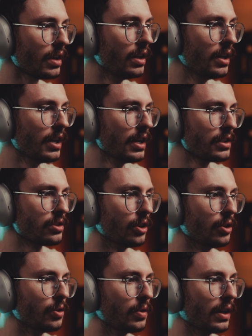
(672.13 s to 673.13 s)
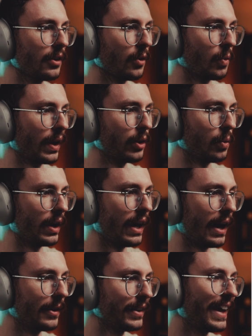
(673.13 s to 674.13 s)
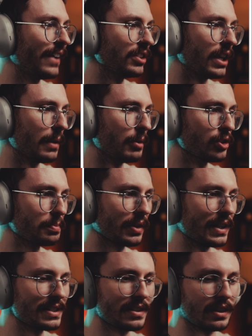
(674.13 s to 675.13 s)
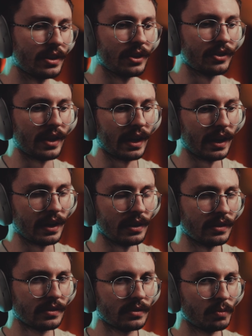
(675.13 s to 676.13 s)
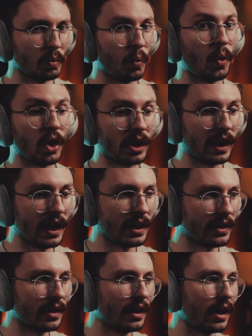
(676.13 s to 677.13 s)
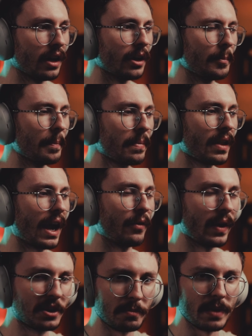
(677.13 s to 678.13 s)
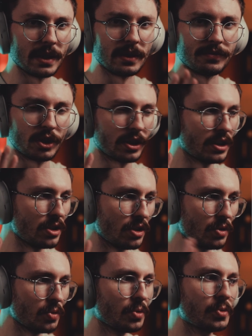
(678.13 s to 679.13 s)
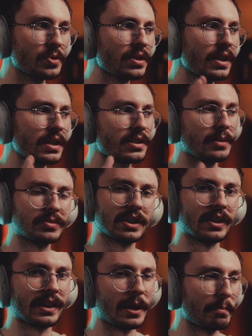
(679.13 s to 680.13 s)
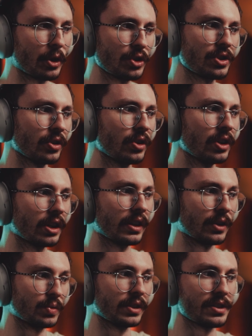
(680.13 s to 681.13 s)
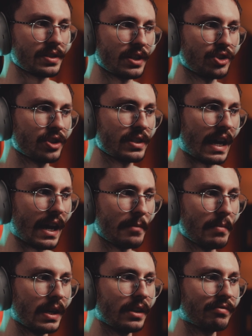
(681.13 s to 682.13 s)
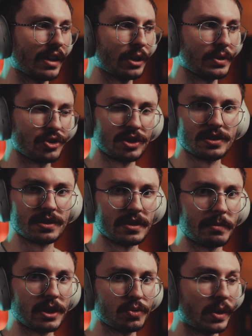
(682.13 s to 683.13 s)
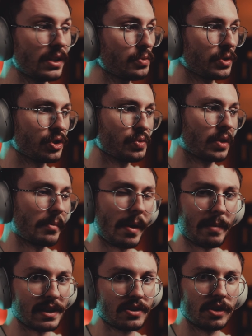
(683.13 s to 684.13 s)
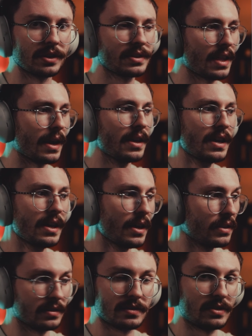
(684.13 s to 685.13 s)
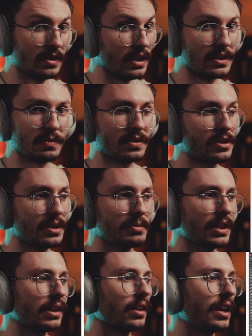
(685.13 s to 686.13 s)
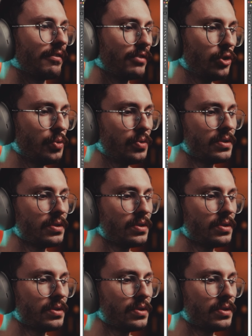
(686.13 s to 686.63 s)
So right away, I already have an image placed in here that I work on. I recommend if you're going to use something like a personal hook, like realizations I made following Jesus in my 20s, which is one of my best hooks that these seem to get a lot of views,